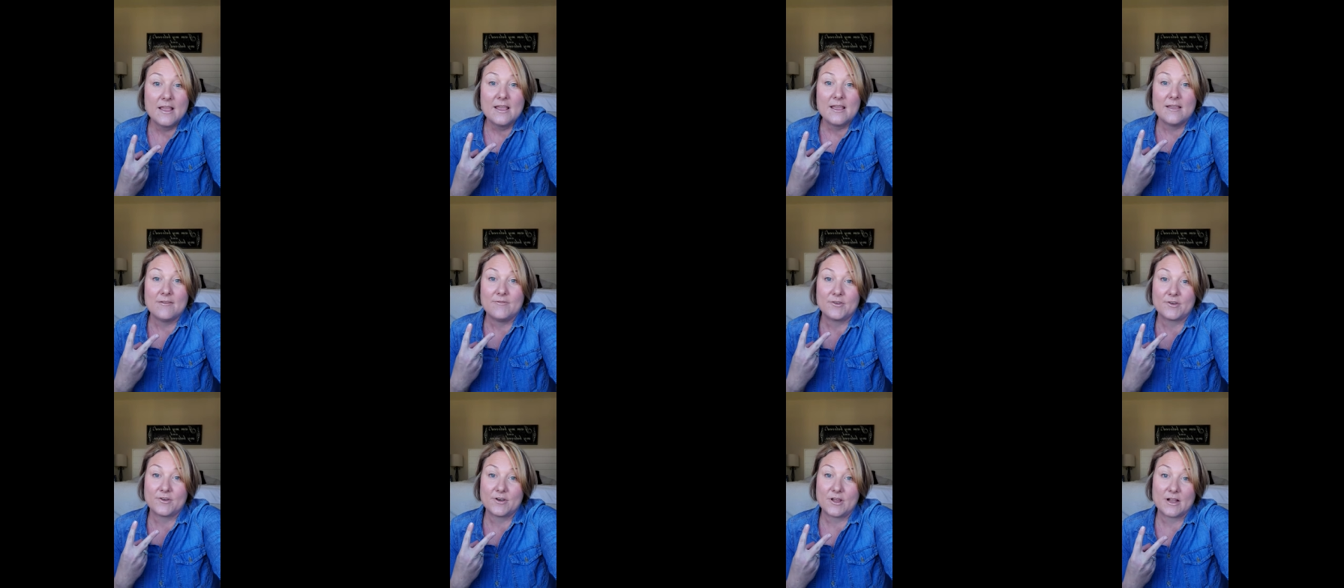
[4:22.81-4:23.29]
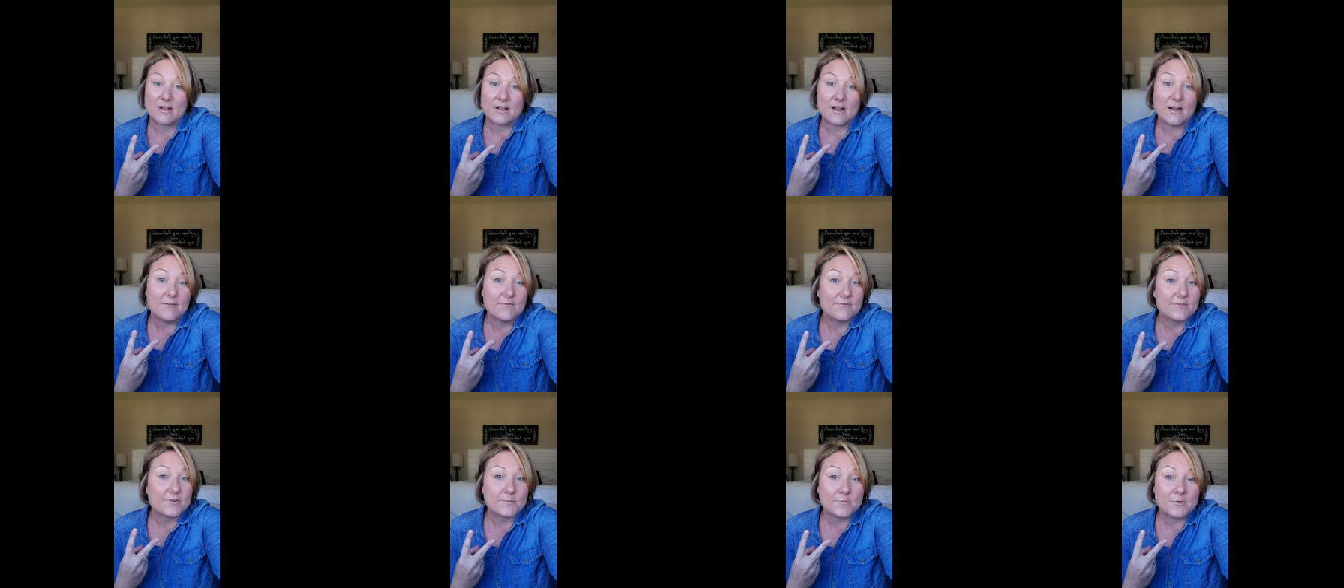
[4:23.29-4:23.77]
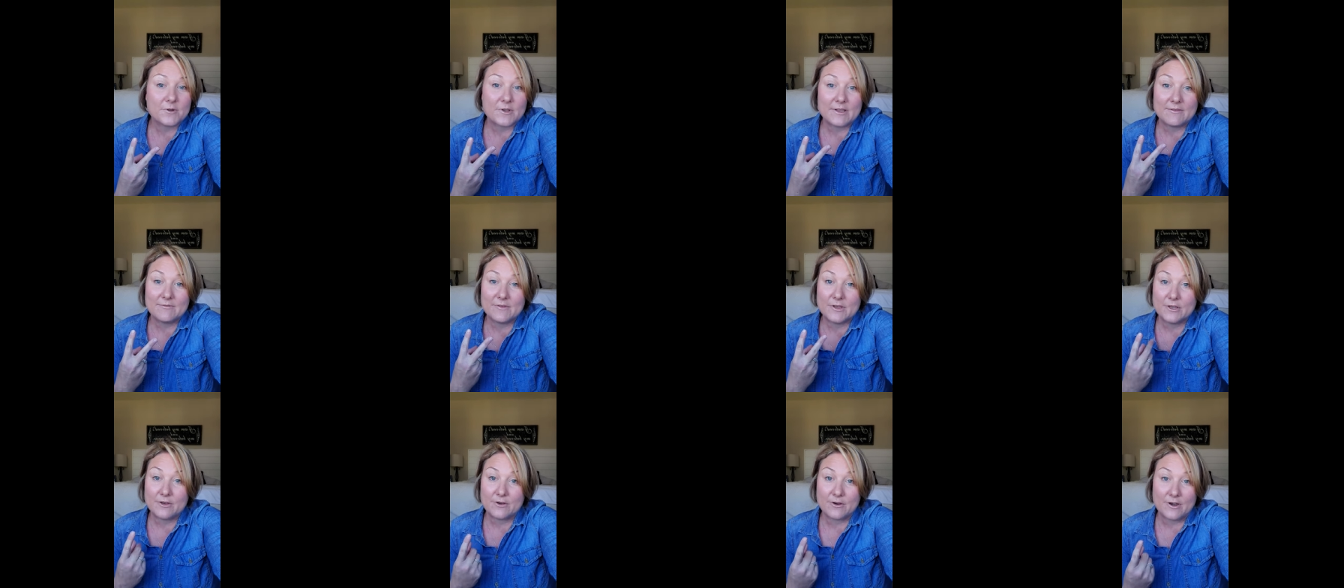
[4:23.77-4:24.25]
If you're not comfortable
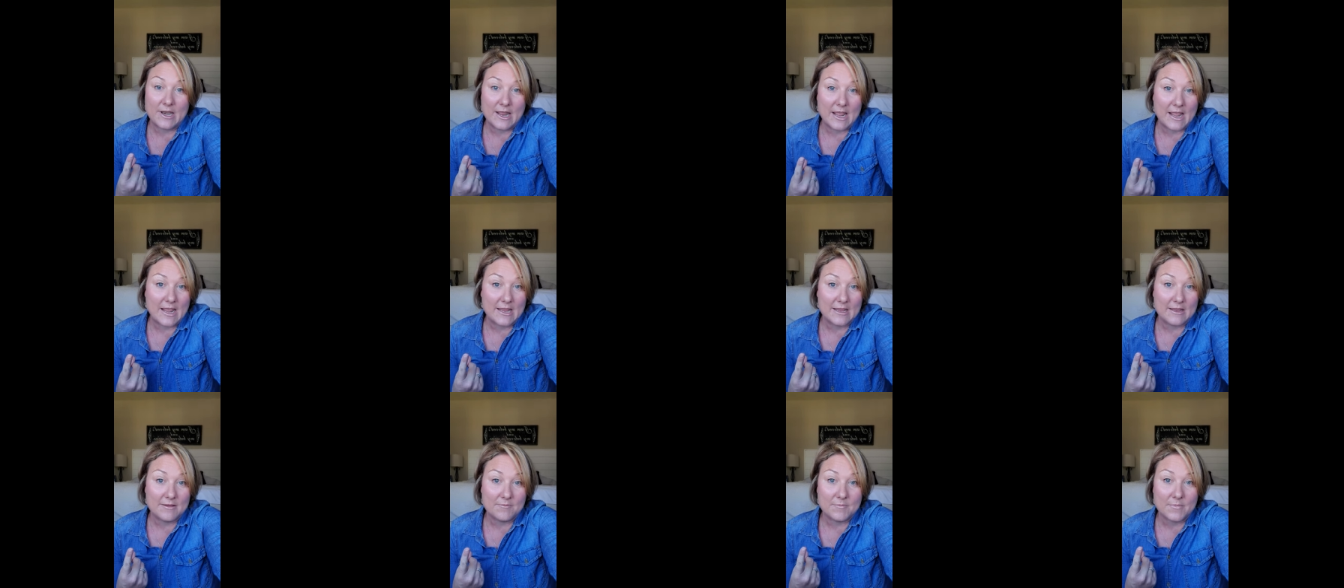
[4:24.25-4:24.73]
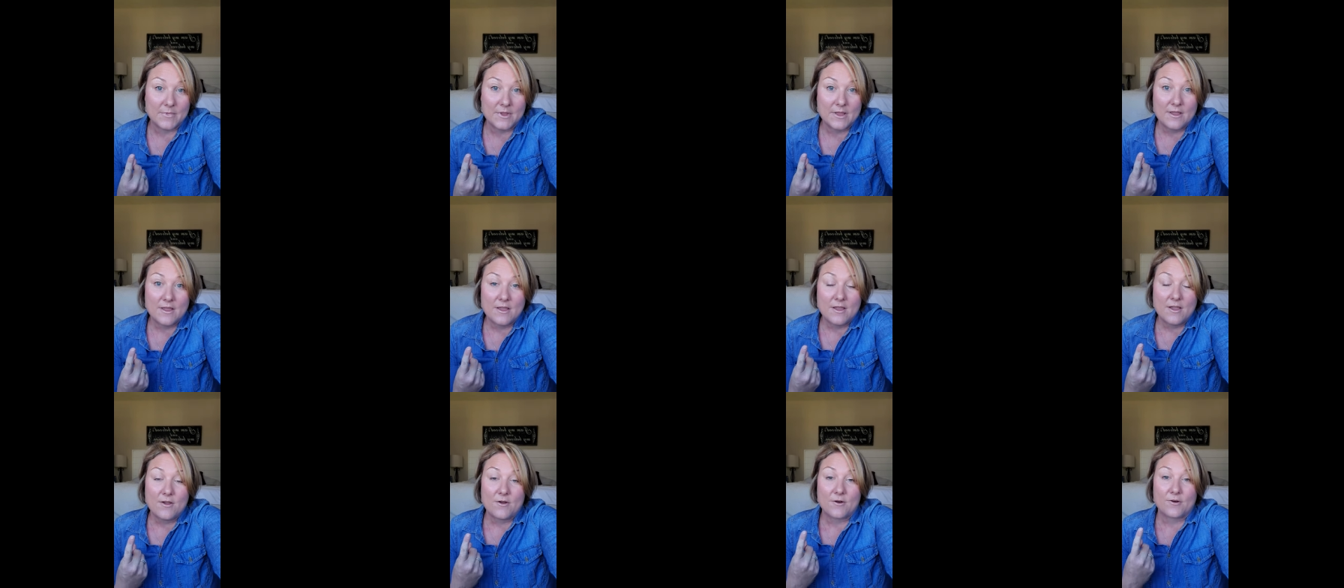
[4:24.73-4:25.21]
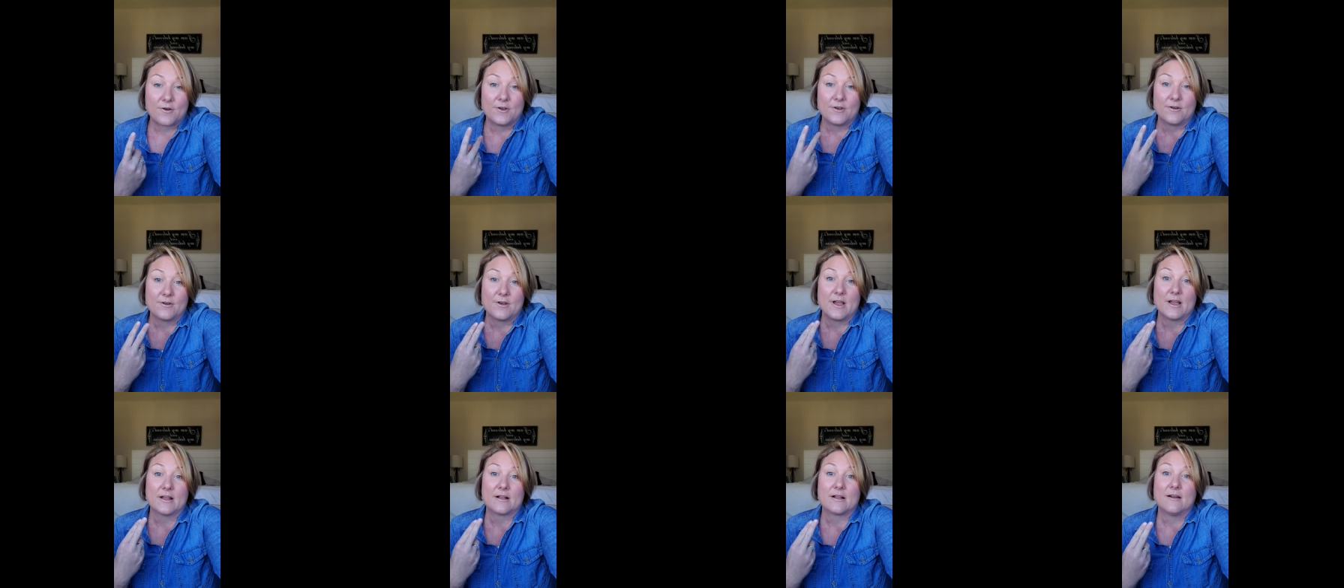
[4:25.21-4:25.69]
giving your name or you're
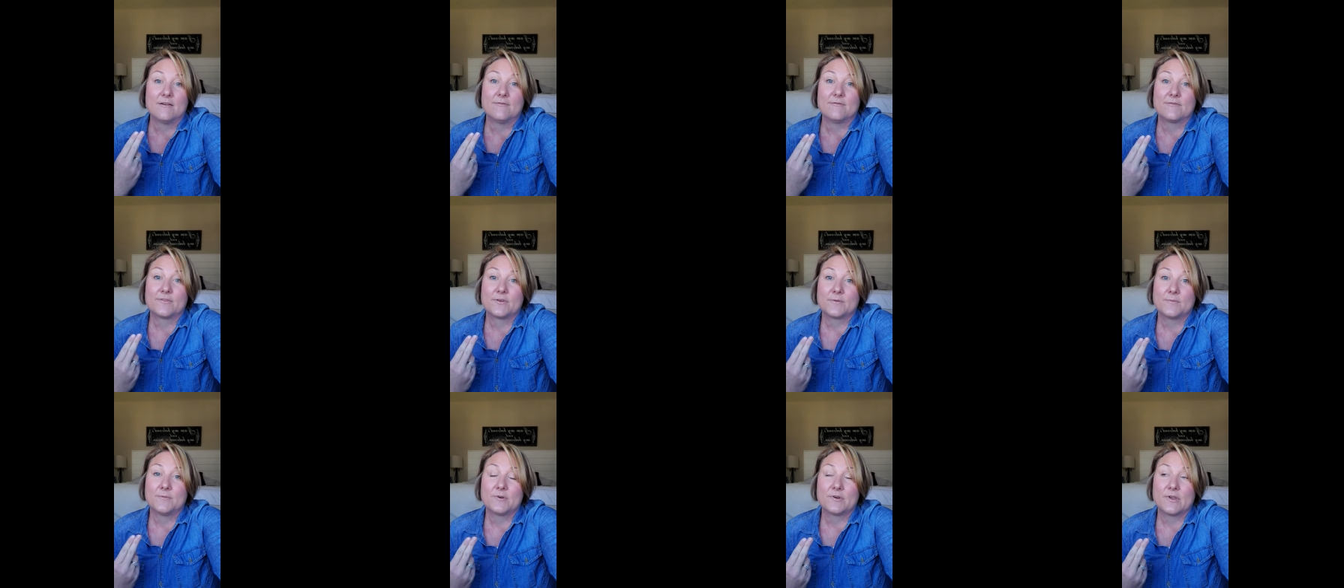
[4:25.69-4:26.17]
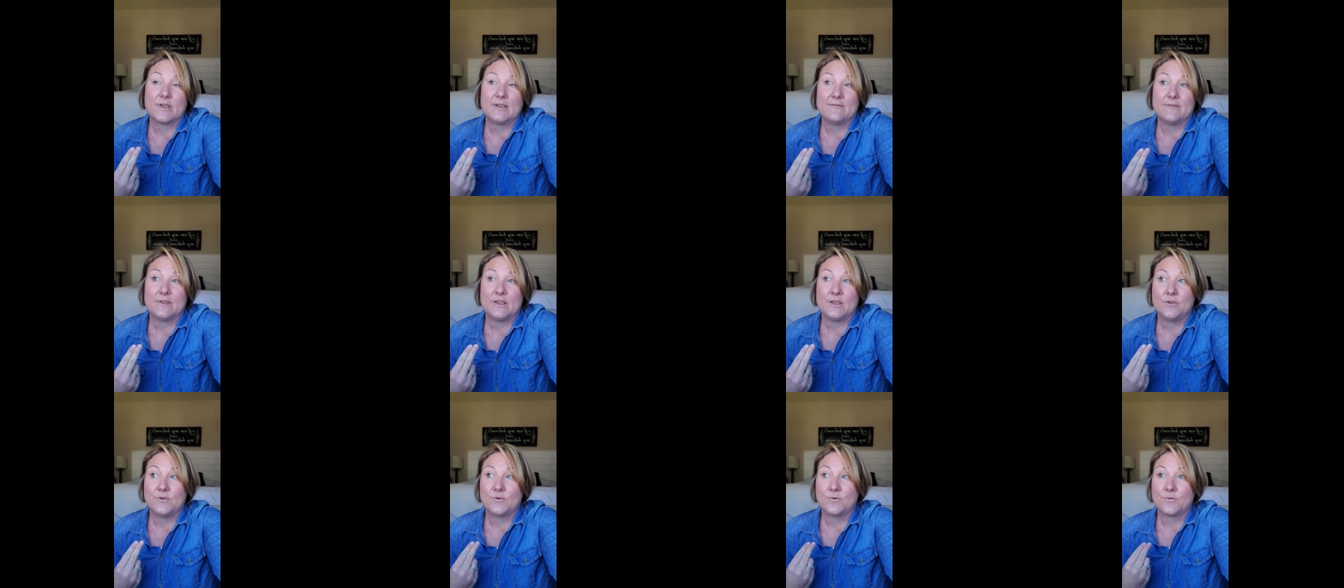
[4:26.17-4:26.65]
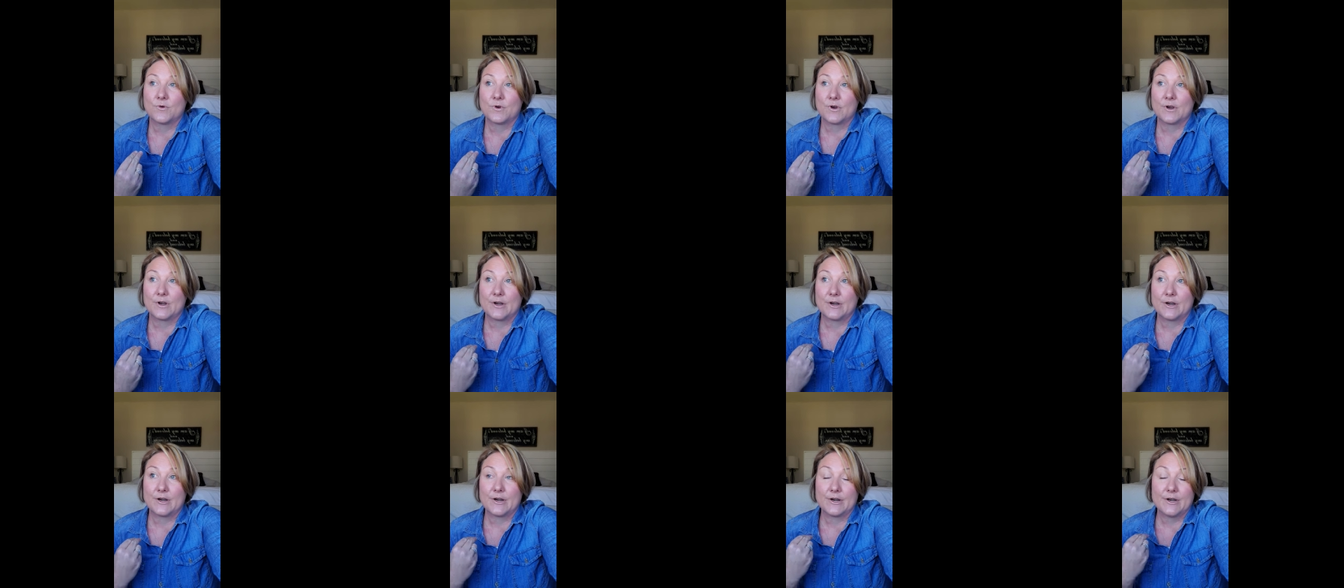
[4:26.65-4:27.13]
not comfortable giving
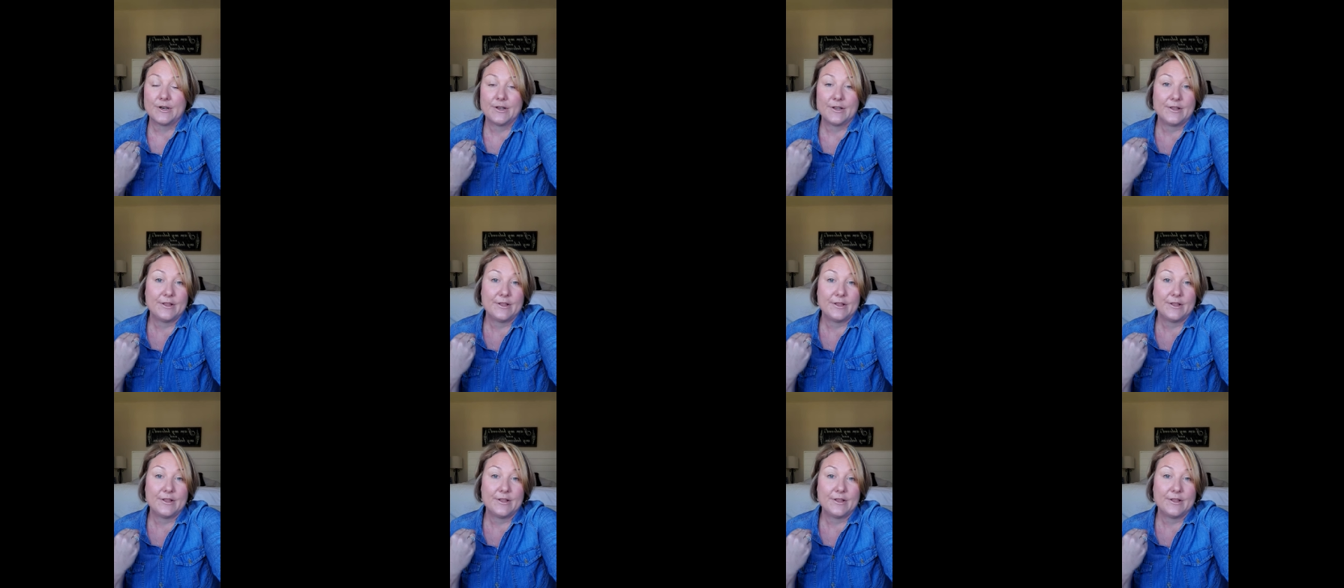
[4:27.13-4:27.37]
your